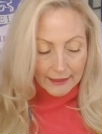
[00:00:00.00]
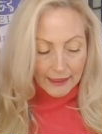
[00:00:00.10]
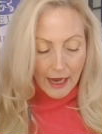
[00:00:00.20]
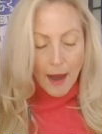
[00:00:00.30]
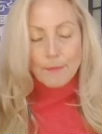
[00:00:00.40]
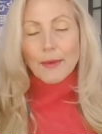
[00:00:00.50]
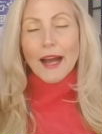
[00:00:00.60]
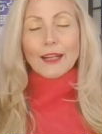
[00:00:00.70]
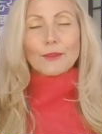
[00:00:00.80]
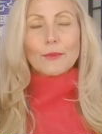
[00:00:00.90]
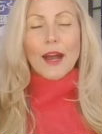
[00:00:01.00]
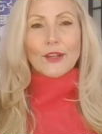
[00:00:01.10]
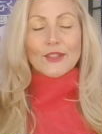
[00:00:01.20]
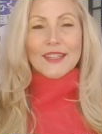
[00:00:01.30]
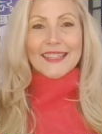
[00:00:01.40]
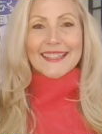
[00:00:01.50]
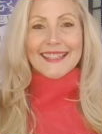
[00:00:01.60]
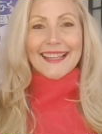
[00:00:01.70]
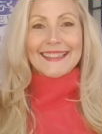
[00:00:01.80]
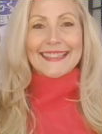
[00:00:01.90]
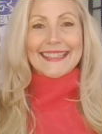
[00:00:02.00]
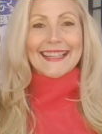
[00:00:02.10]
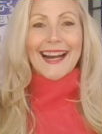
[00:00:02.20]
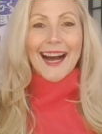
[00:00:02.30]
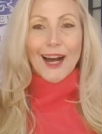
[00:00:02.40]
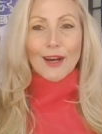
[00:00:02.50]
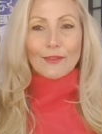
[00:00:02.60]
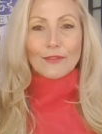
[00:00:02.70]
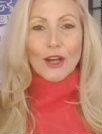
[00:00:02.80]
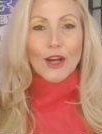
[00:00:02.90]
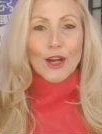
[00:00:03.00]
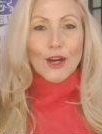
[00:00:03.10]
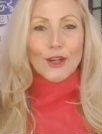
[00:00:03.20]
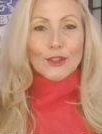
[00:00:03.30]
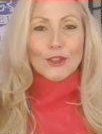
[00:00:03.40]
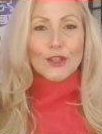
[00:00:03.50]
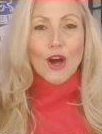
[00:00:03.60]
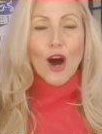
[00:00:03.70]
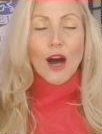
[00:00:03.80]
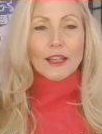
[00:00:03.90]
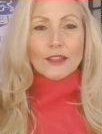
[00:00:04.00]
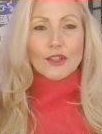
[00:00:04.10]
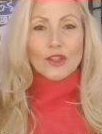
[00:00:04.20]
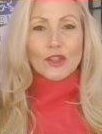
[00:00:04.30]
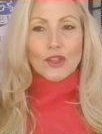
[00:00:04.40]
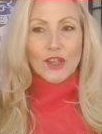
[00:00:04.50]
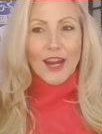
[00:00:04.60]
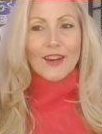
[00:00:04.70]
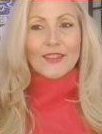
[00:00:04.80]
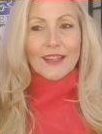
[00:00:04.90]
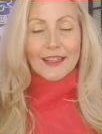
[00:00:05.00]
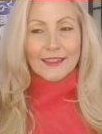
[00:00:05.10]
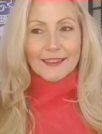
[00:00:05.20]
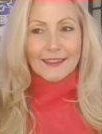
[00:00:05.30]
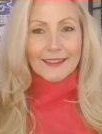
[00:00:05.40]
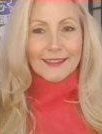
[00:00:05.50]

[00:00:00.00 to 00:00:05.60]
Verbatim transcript: come back around to this idea of not sharing